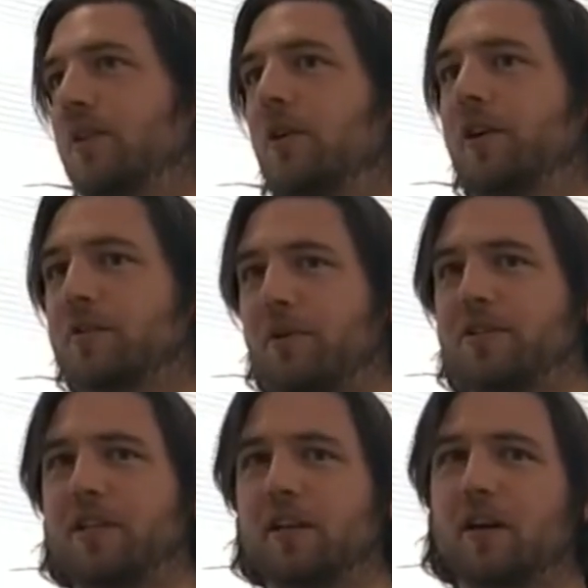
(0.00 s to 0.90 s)
not
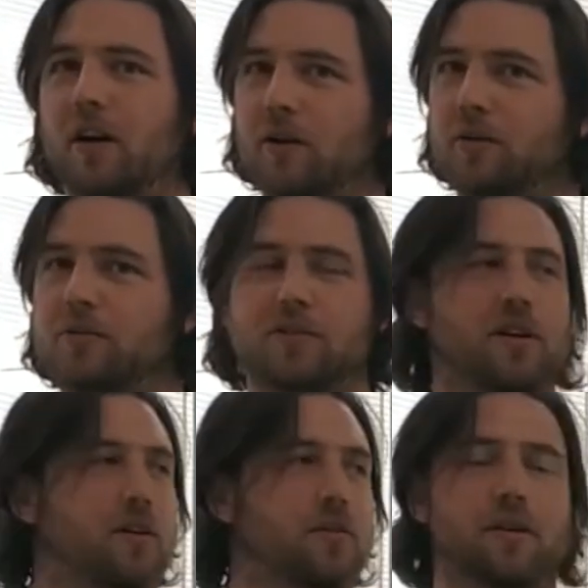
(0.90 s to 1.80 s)
expressed in code.
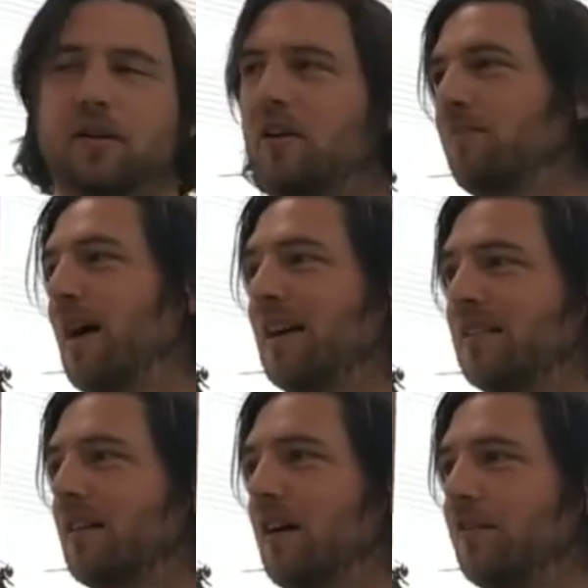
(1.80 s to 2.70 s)
So going back
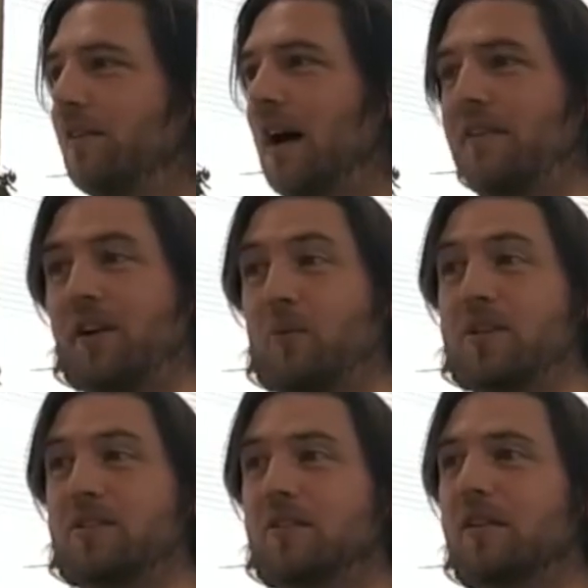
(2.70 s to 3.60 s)
to kind of having a
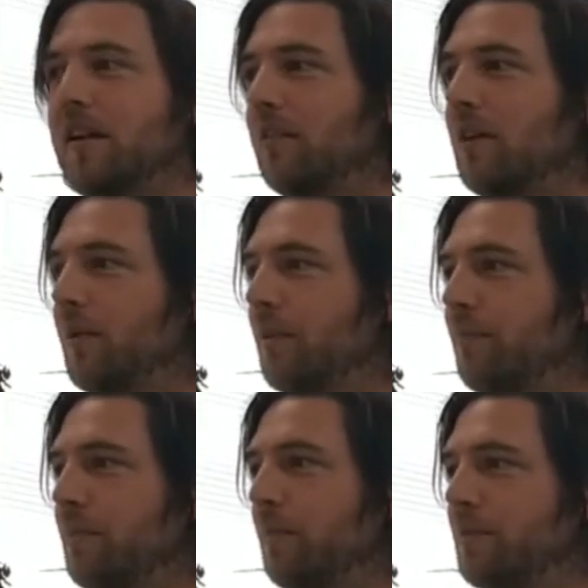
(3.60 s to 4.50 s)
WSDL, I don't know whether
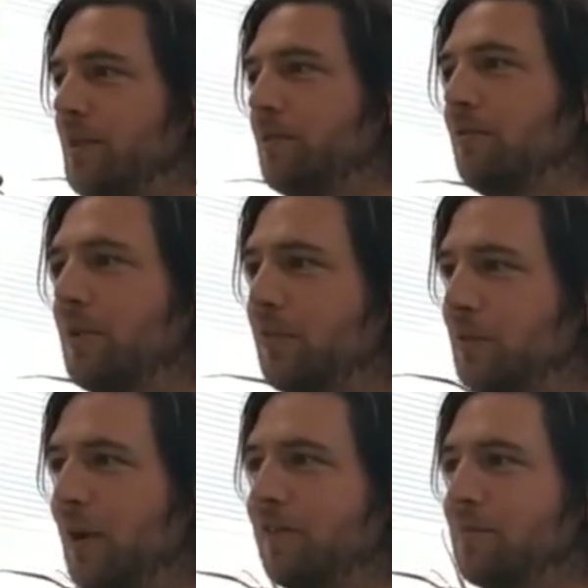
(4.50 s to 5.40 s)
people seem to have
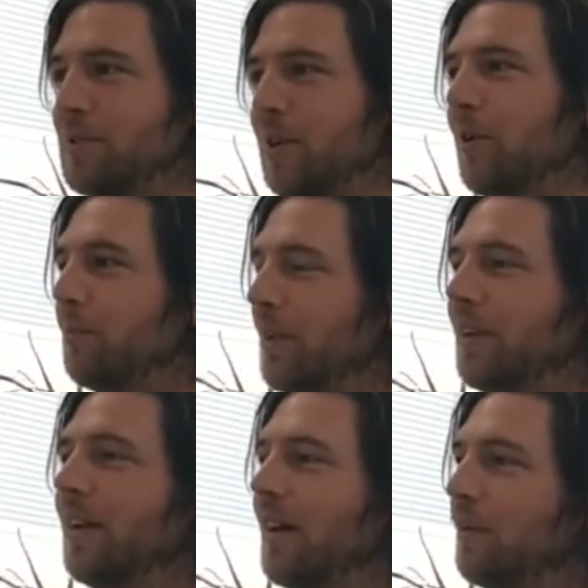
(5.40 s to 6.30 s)
moved away from SOAP
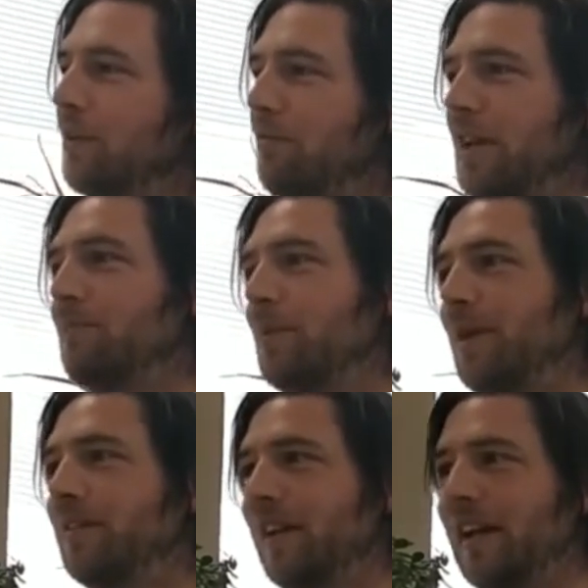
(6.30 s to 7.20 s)
and they're
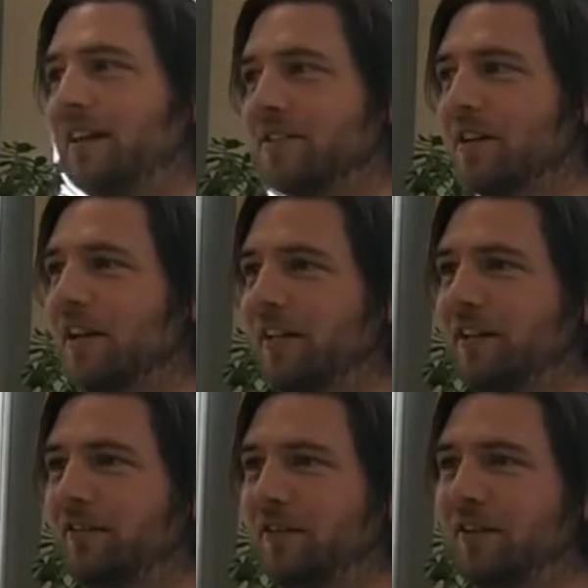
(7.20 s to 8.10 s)
re-implementing it in a slightly
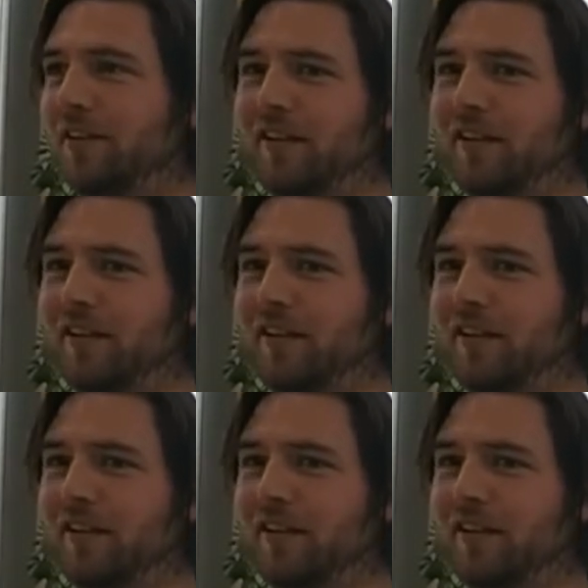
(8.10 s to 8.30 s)
different